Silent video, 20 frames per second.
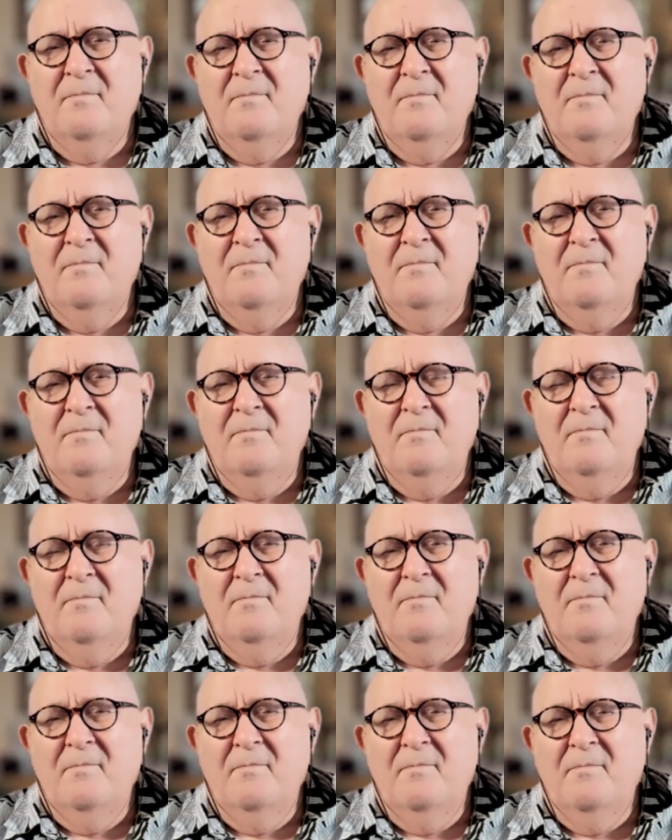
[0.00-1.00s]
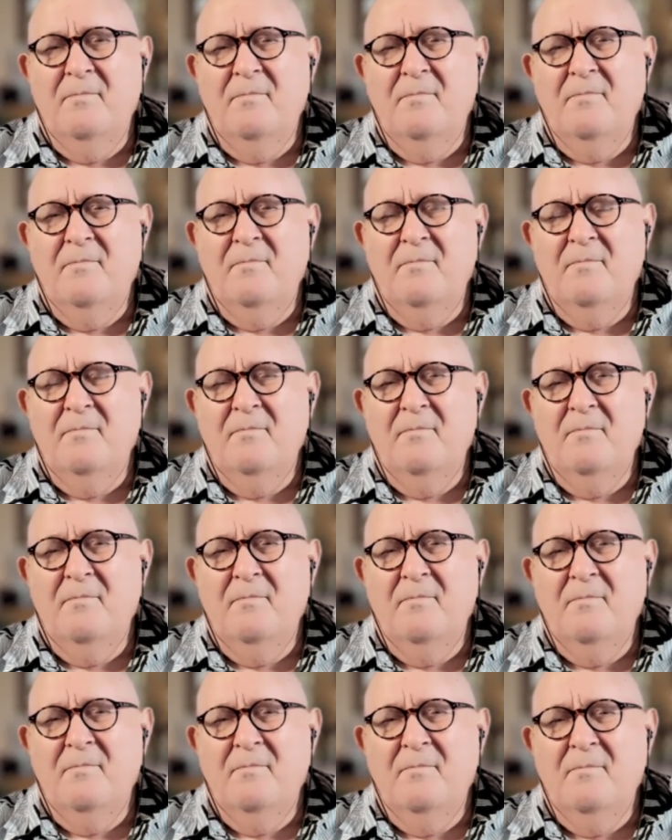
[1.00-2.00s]

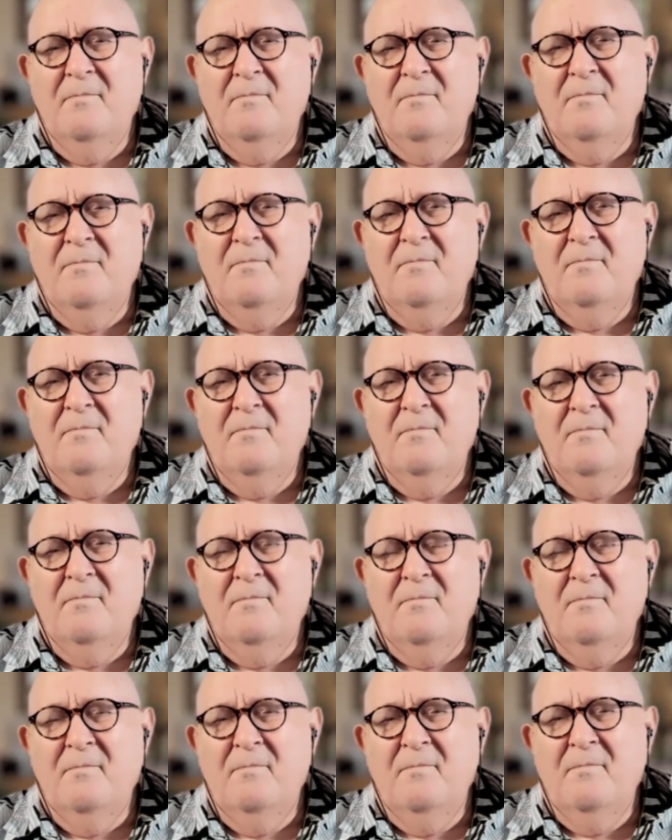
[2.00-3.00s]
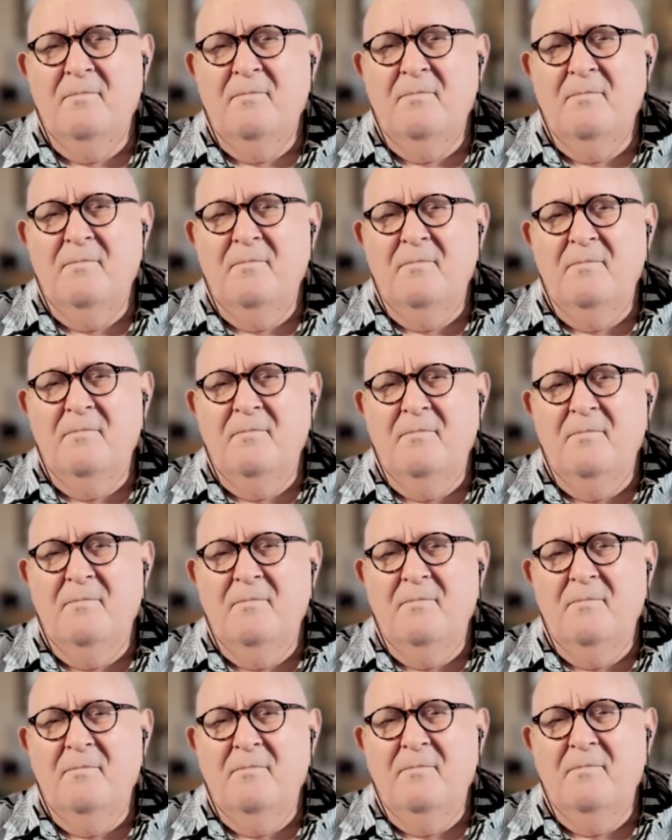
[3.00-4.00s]

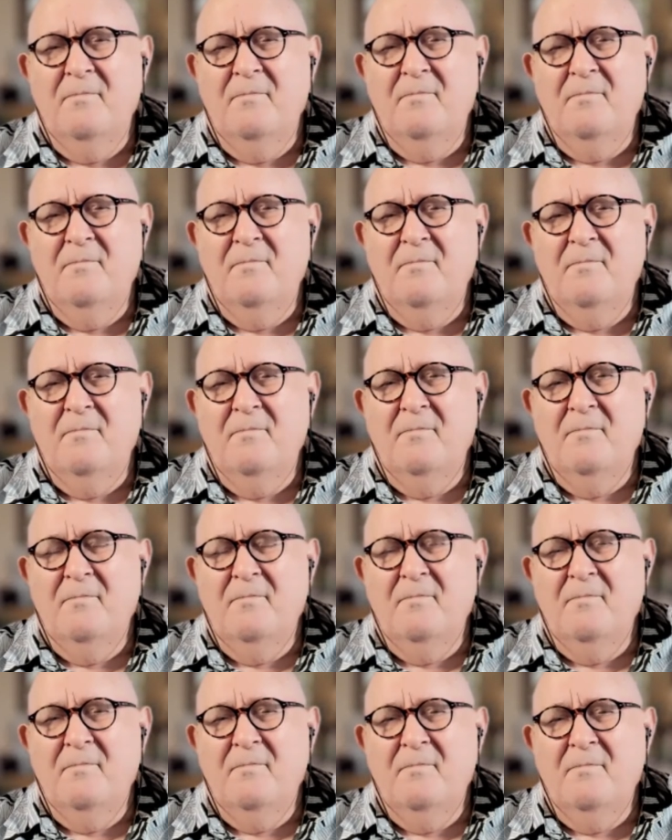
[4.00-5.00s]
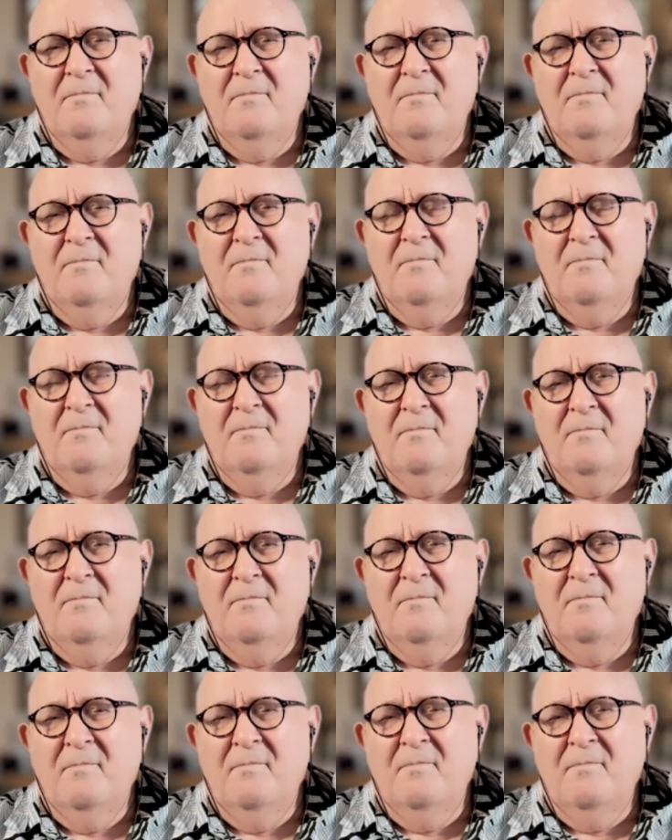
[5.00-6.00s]

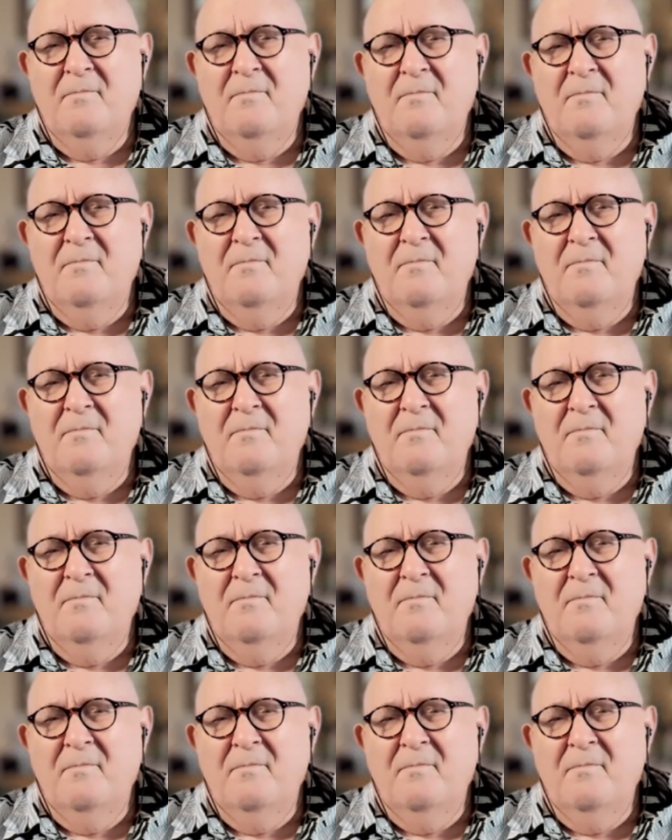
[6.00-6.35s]
(not speaking)